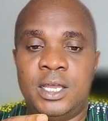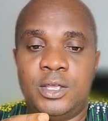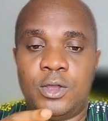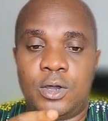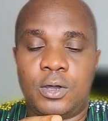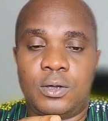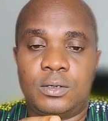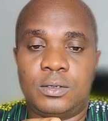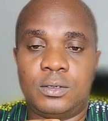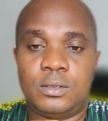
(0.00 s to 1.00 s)

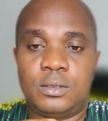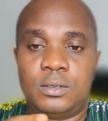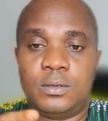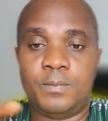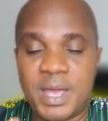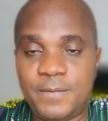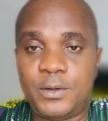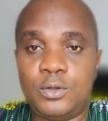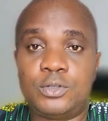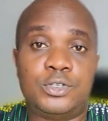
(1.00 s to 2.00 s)
your main
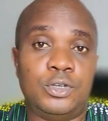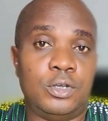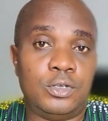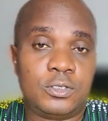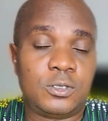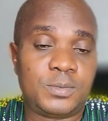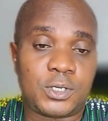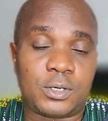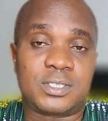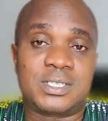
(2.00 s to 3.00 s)
video to your YouTube
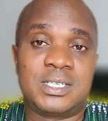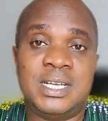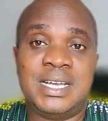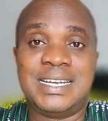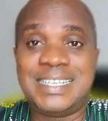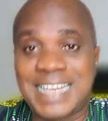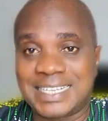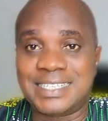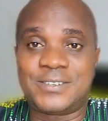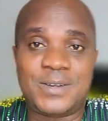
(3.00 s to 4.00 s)
shorts
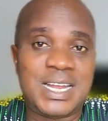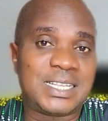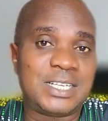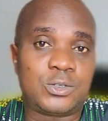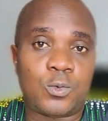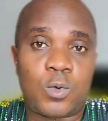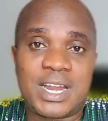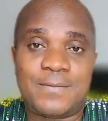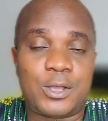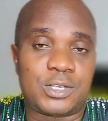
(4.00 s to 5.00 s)
that is related to
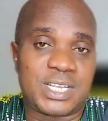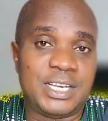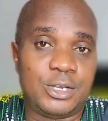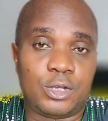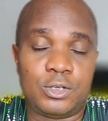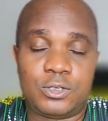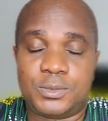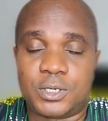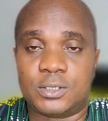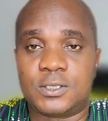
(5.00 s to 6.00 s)
whatever you're saying in your YouTube
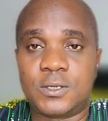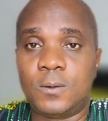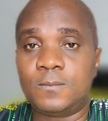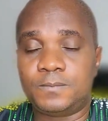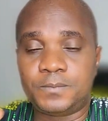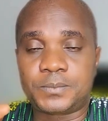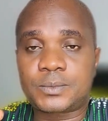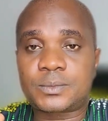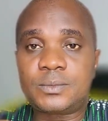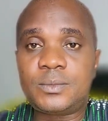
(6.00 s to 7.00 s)
shorts. So
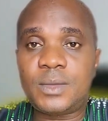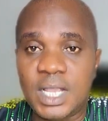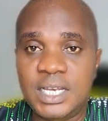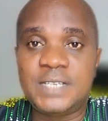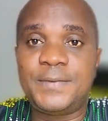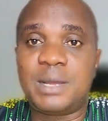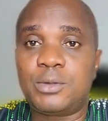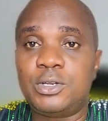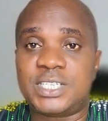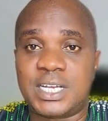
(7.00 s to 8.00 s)
in this video, I'm
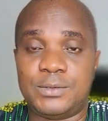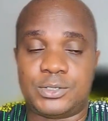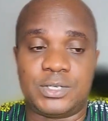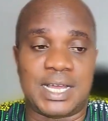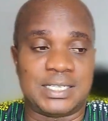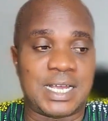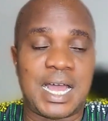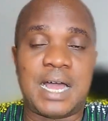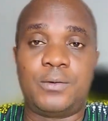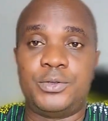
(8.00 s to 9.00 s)
going to share with you guys
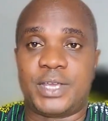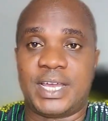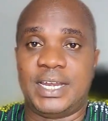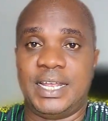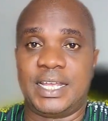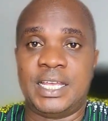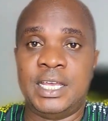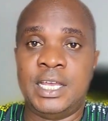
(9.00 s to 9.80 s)
how you can link